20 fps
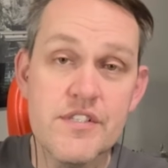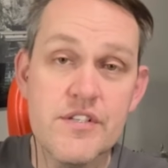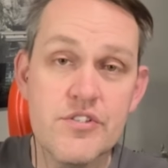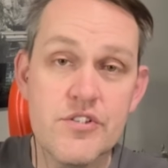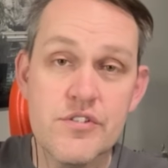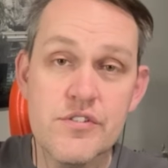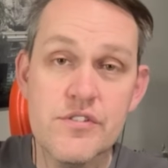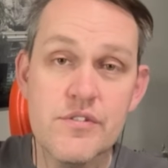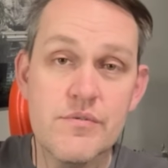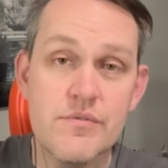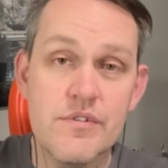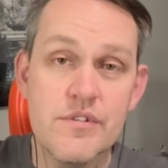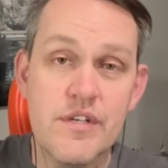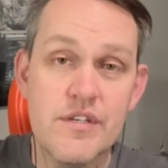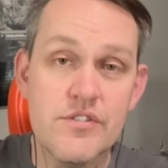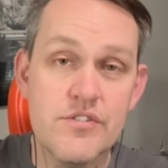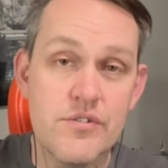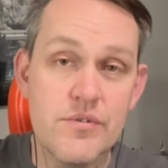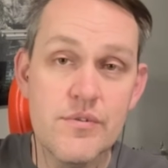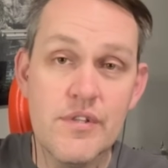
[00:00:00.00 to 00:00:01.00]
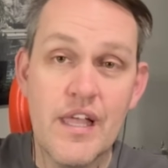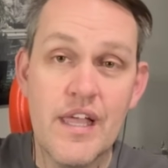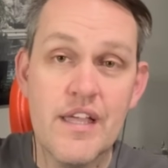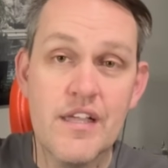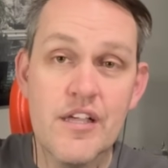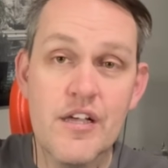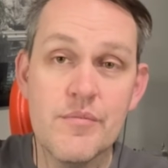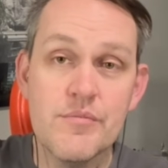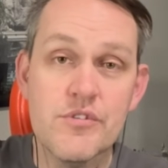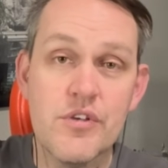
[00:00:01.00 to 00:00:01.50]
engine soon, soon light
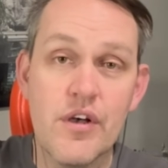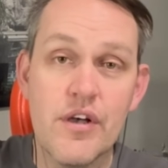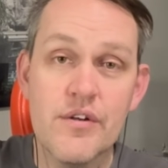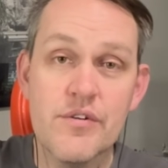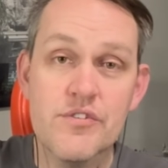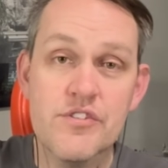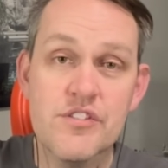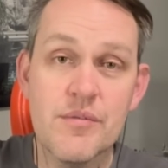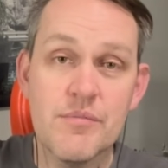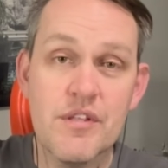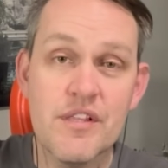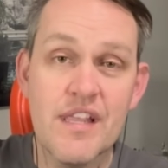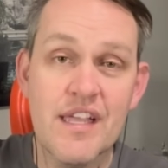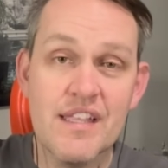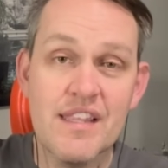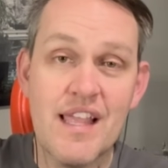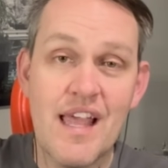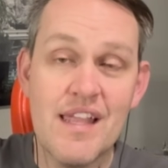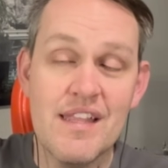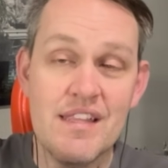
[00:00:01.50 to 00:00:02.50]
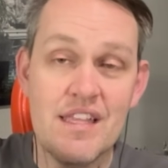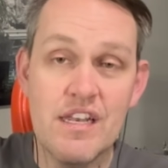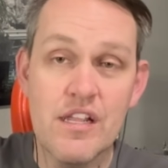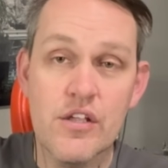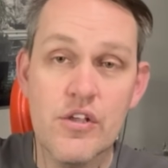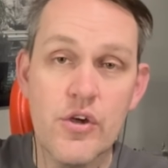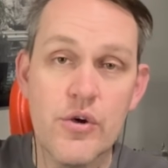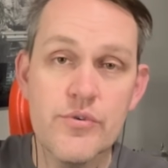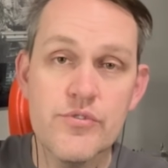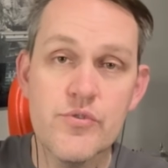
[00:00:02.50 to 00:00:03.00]
comes on or something like that, and then it
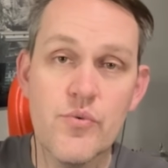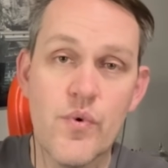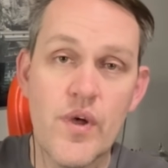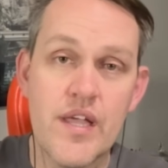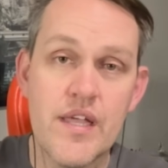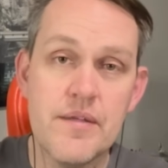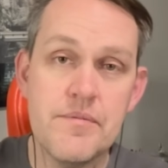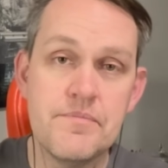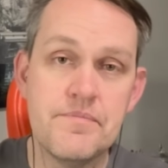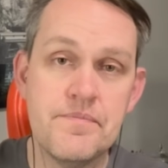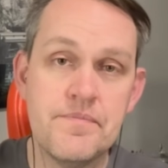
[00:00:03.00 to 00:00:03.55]
goes away